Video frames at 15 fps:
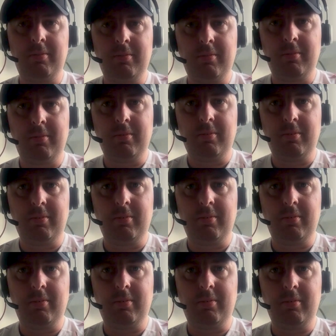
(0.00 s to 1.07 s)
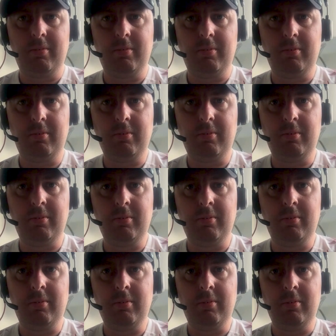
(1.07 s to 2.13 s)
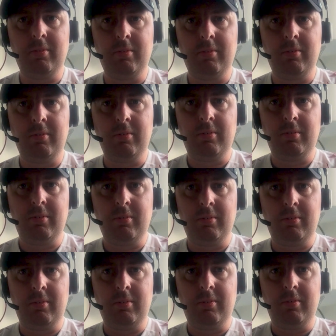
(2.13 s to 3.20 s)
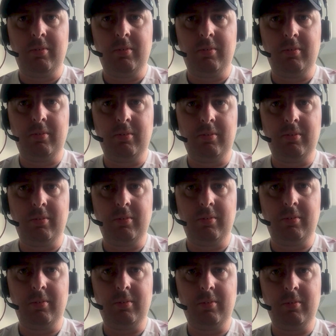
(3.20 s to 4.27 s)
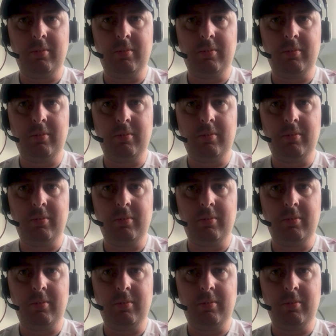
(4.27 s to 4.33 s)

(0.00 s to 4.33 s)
[no speech]